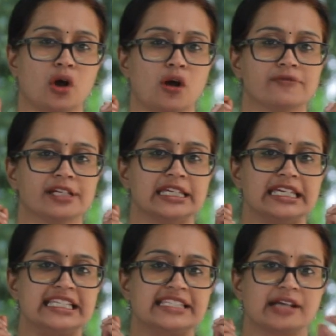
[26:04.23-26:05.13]
of an
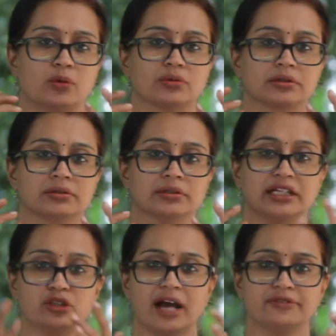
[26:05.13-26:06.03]
E sound.
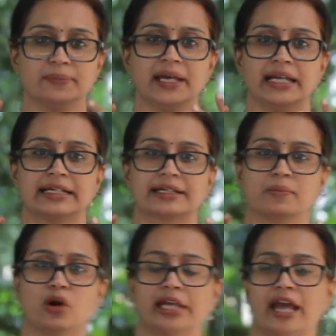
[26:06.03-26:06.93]
That you have to be a little
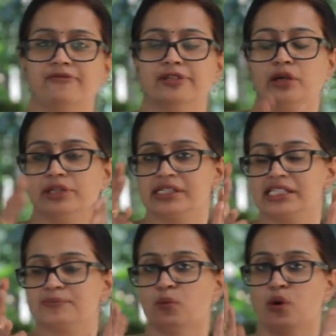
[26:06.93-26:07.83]
more careful. Now this
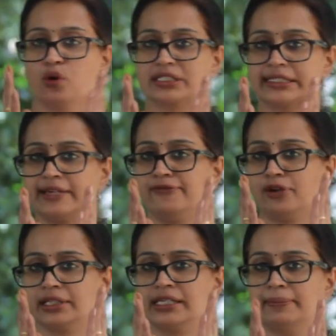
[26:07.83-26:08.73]
is mostly
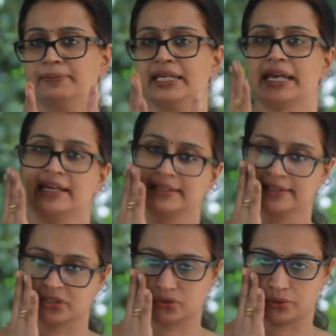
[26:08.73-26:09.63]
for the BA
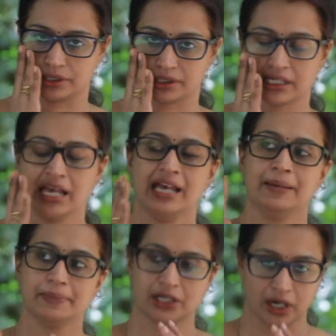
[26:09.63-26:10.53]
English students.
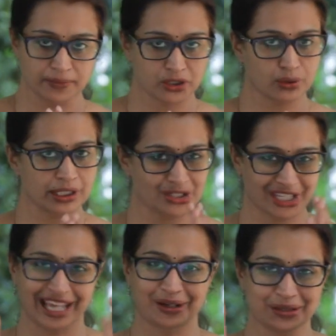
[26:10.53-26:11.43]
BCom students
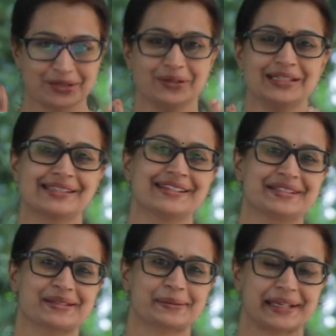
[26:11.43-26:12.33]
can also
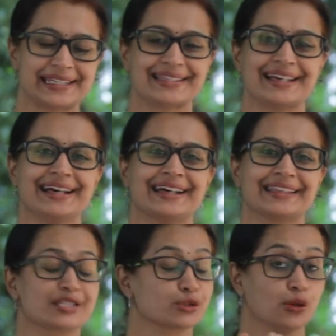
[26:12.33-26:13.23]
listen to it.
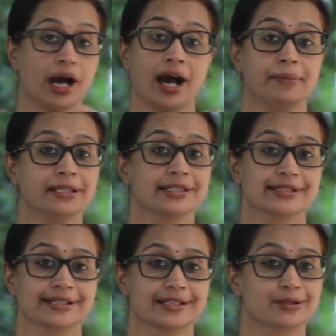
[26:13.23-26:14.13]
There's no harm in
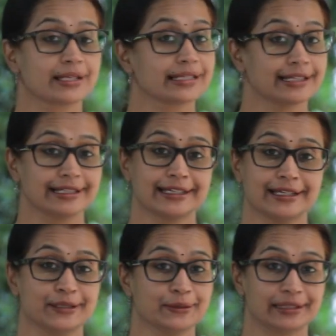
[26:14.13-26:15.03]
listening to it, learning a
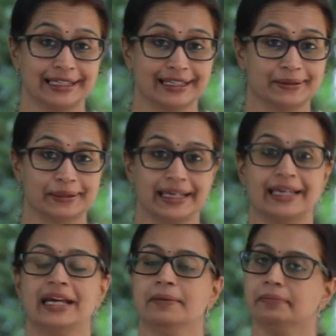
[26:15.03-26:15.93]
new thing,
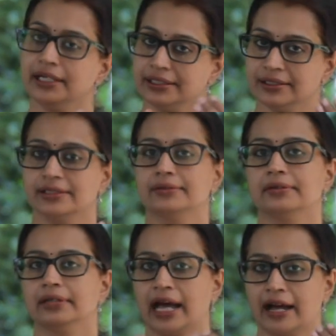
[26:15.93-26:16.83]
okay? But you
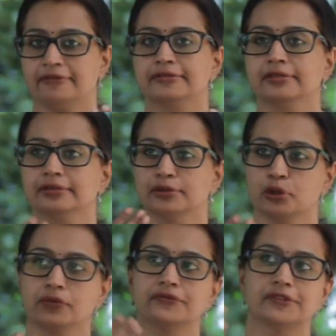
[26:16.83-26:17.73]
don't have to
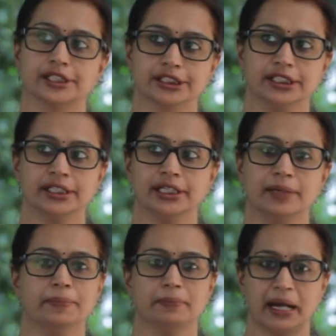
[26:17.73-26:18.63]
go further
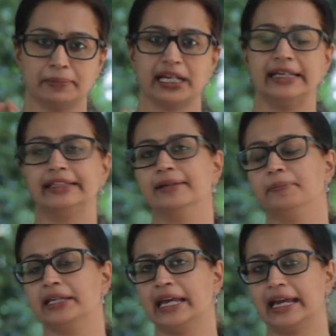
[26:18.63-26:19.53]
here. I'm telling the
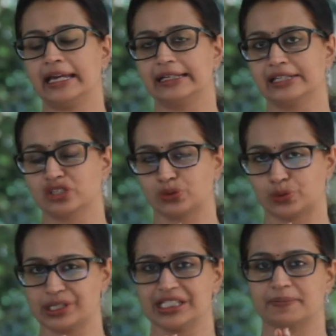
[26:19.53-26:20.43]
BA English
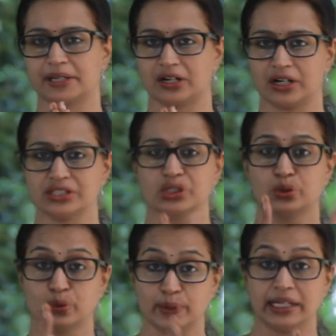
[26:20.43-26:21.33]
students because
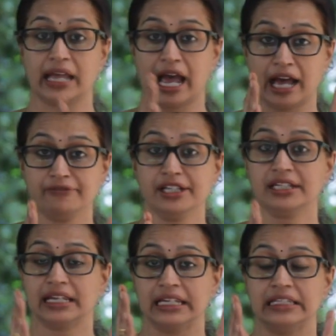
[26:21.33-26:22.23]
you will have
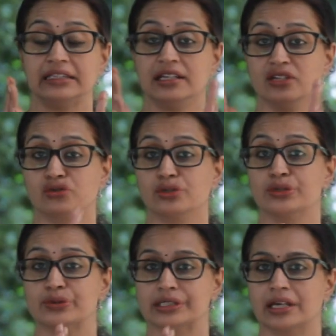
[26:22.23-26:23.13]
it in
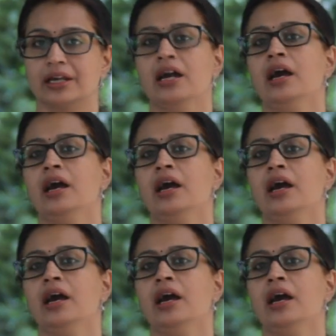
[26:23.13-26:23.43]
introducing